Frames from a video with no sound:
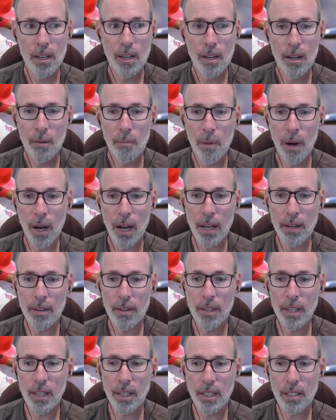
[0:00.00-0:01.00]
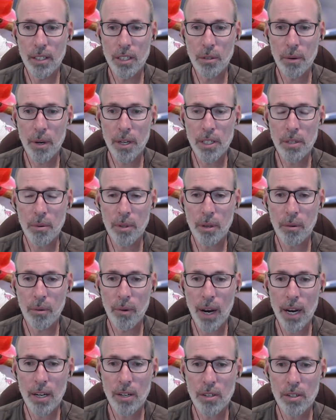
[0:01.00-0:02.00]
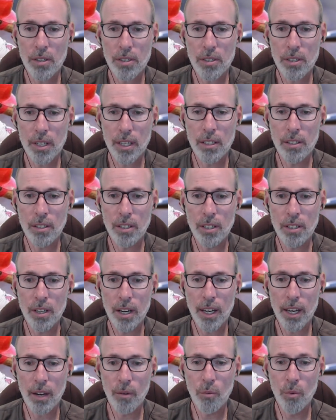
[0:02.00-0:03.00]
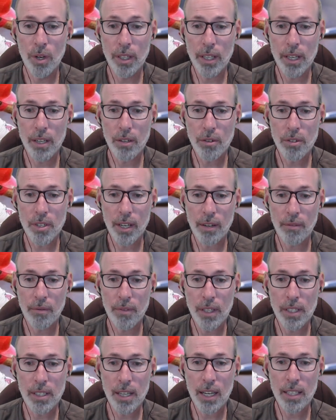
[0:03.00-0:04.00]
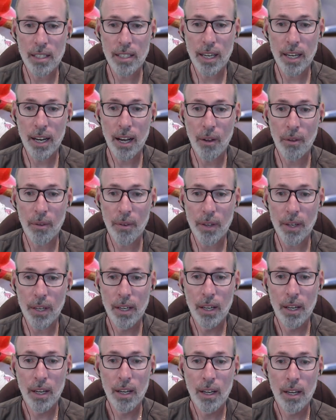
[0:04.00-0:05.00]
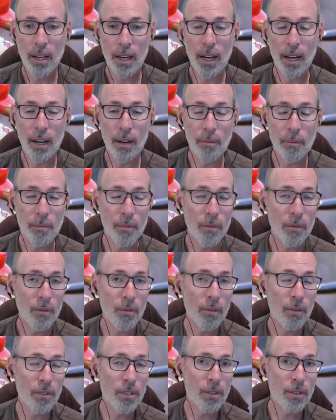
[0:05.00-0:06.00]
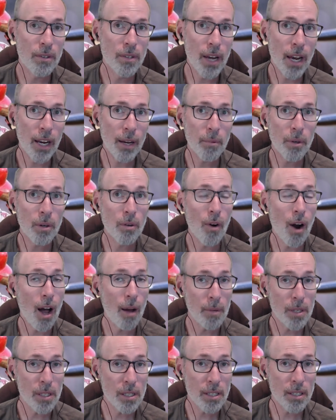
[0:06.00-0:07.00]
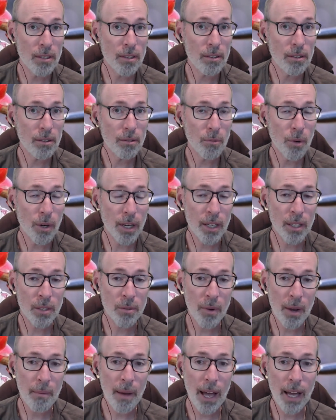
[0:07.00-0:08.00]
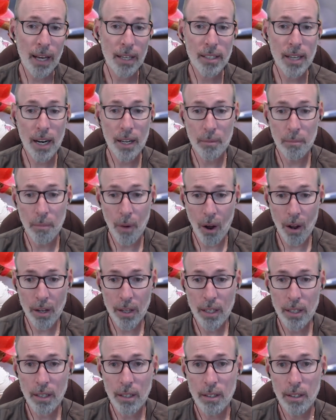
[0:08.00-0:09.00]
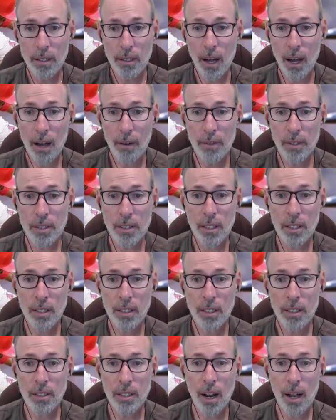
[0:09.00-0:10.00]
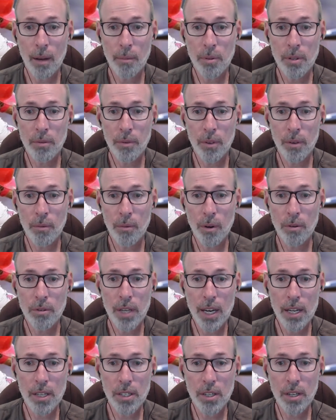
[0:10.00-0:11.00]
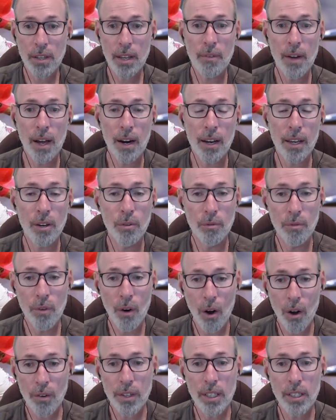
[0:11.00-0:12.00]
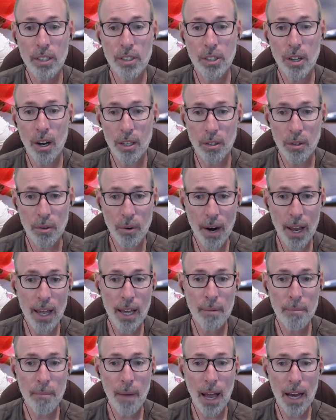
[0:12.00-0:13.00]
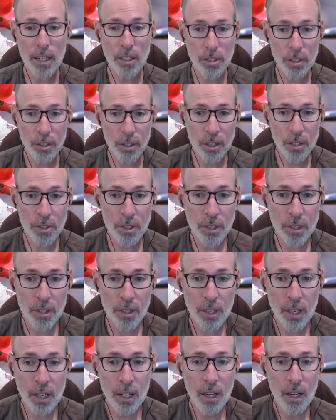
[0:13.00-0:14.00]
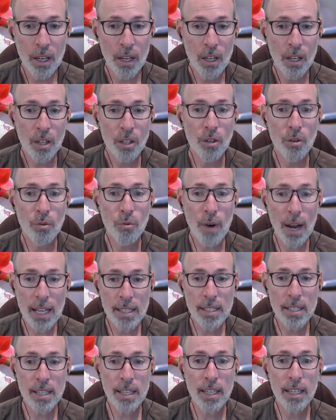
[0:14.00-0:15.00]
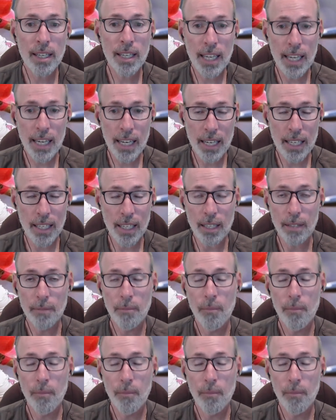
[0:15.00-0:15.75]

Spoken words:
But the situation with the Rangers is going to get really interesting if these guys get healthy. Jacob deGrom is still working his way back. Tyler Mahle, obviously, is an option for the rotation. They've got Eovaldi, John Gray, Max Scherzer, Lorenzen, and Heaney.